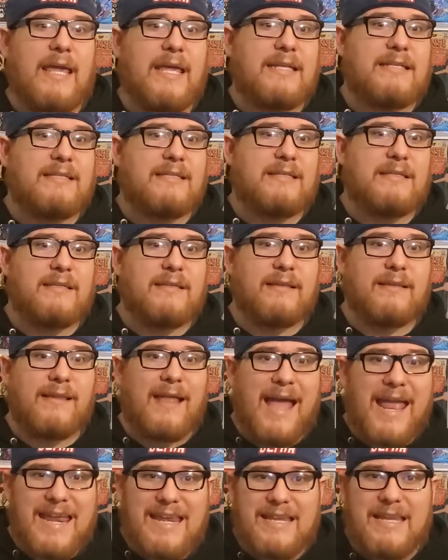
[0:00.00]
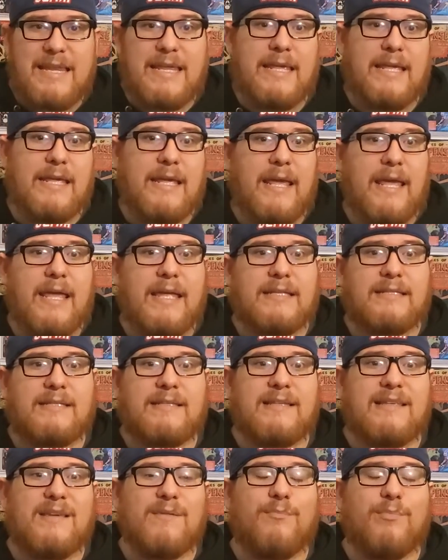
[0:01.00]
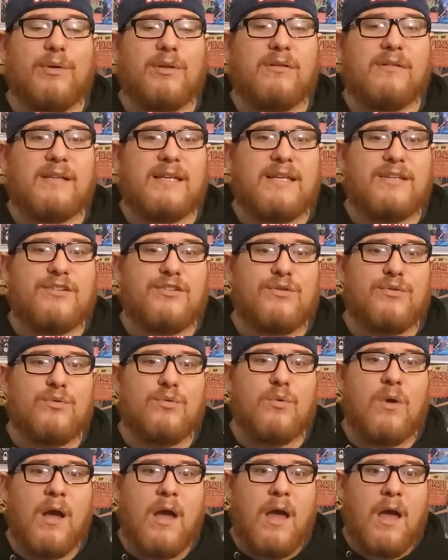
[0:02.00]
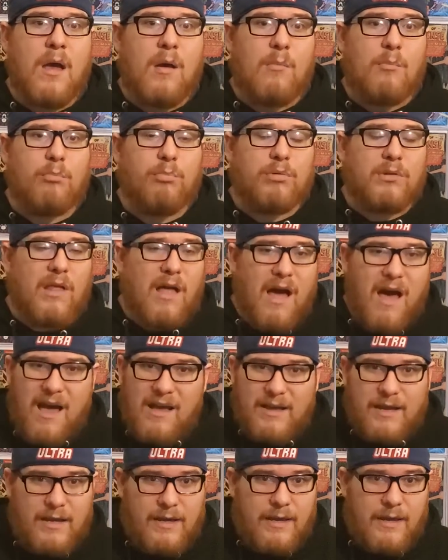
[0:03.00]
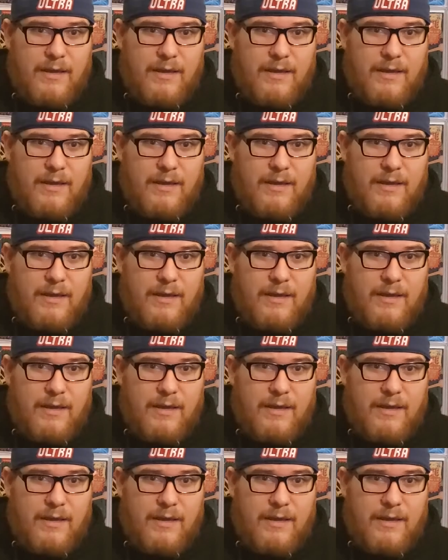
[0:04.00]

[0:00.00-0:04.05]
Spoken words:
it's lightning, it's the ability to block